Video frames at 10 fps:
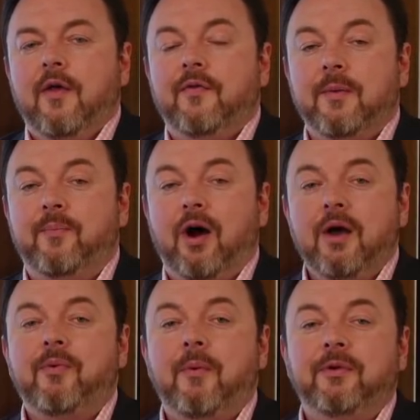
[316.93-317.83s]
They buy
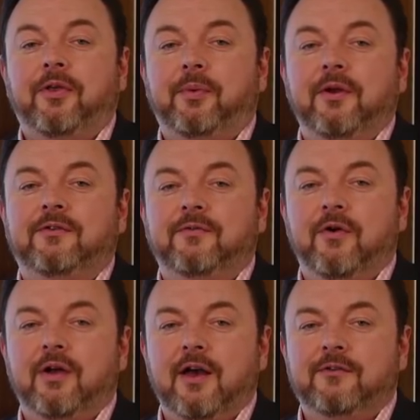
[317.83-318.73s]
a property 3 to
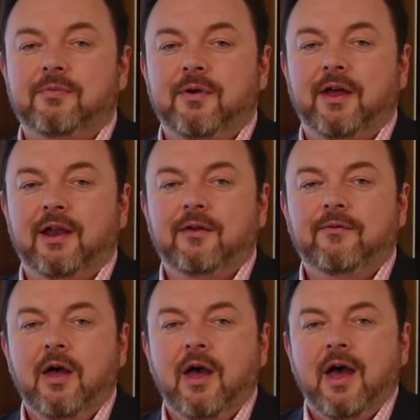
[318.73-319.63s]
4 k's from where they
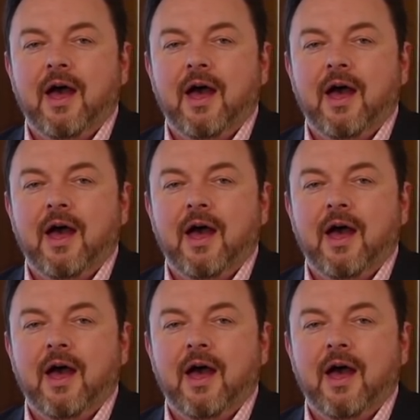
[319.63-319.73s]
live,